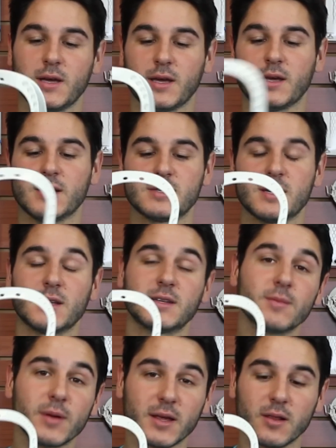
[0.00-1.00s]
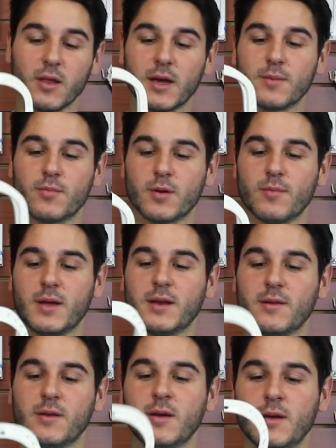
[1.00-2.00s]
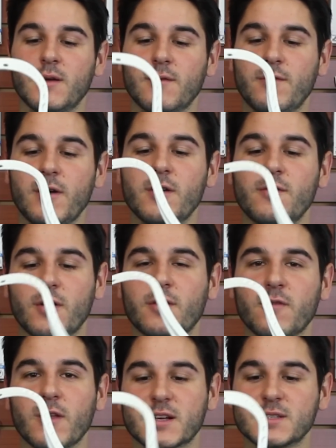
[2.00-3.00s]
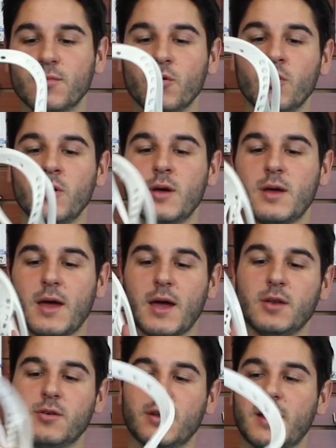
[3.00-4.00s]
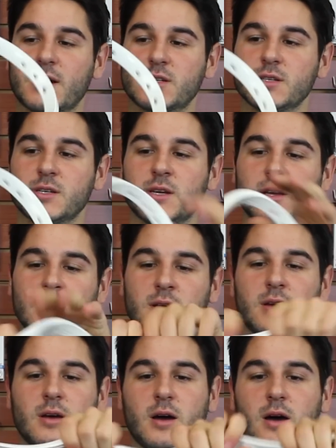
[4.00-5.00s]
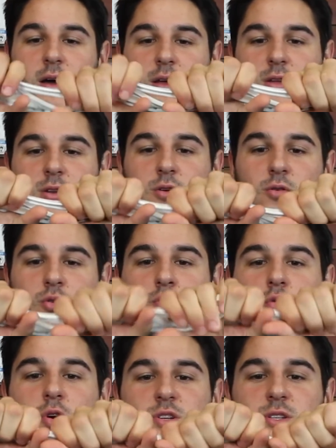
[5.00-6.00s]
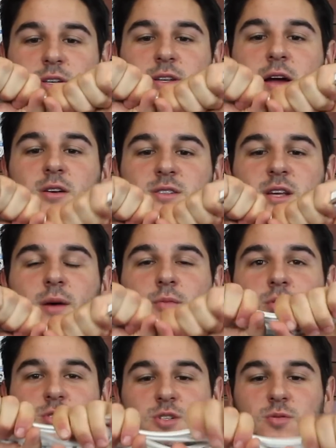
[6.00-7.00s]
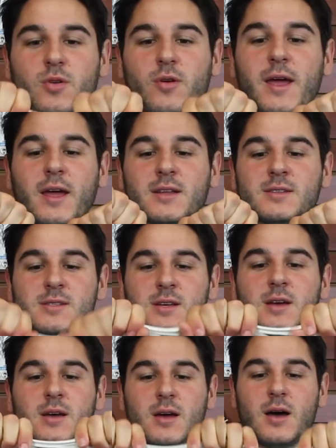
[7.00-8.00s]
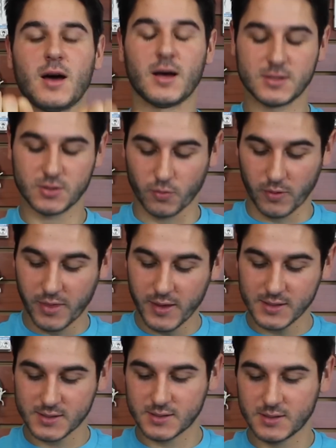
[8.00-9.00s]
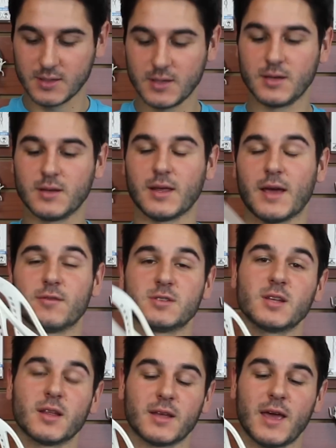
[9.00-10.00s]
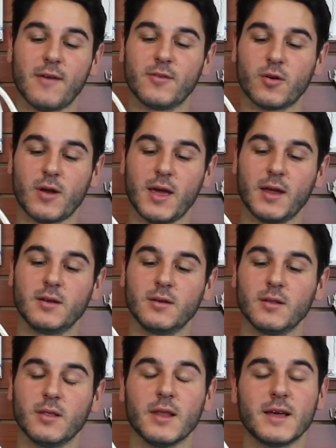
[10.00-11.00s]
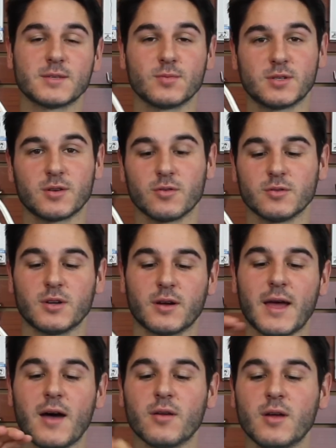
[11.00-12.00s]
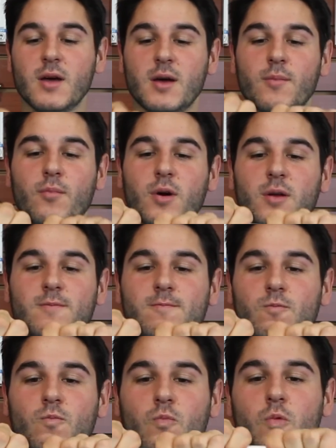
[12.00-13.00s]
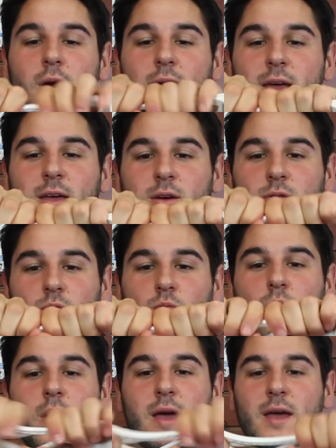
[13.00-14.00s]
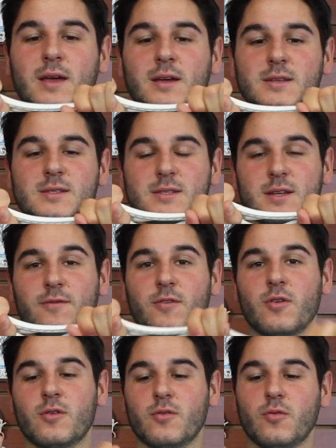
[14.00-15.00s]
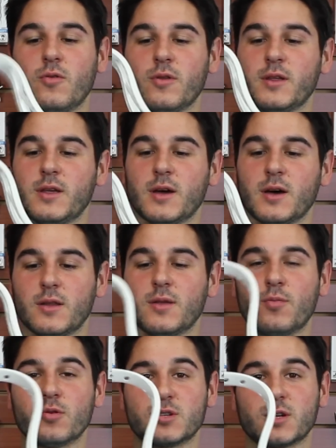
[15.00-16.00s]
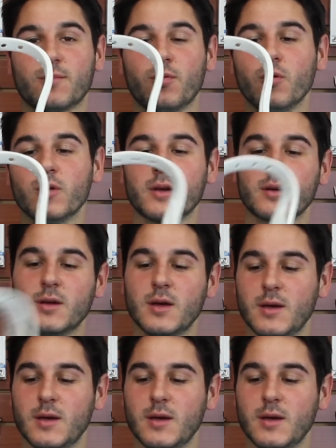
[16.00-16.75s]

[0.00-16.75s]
is uh, it did make it light, but it made it very, very flexible, and you can actually, uh, you know, crush the entire sidewall just with your hands. Uh, so with this, they have a slightly heavier head, less material dug out, but way, way stiffer on the, uh, the pushing and pulling.